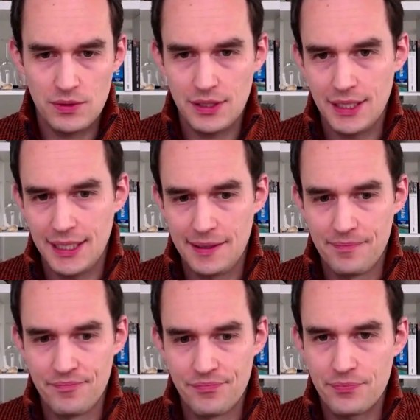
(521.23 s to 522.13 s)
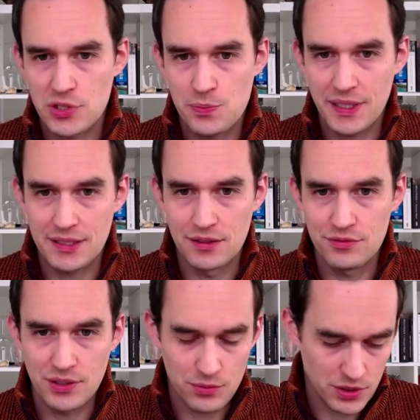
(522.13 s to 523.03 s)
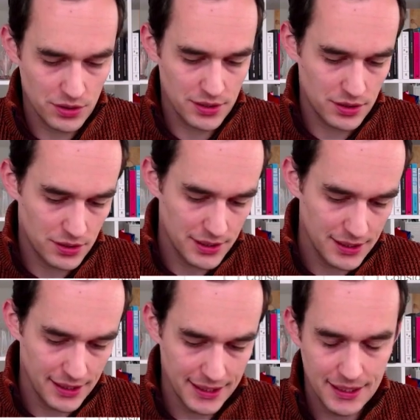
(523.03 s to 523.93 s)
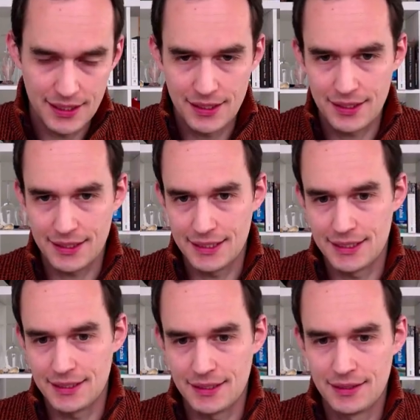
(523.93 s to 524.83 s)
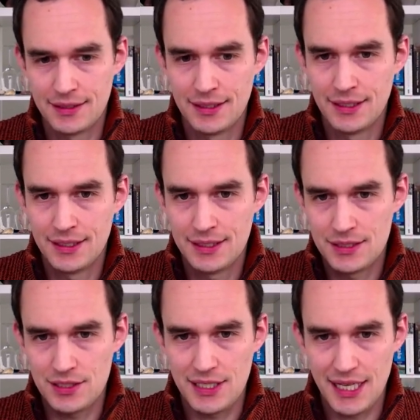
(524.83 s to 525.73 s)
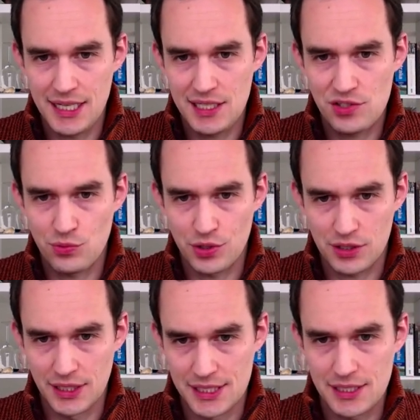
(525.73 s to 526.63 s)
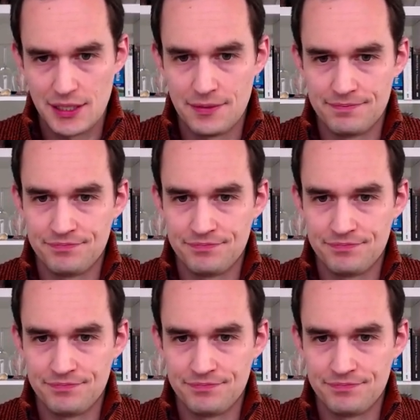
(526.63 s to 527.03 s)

Um, perspective, and we're going to call it like uh, today's work list.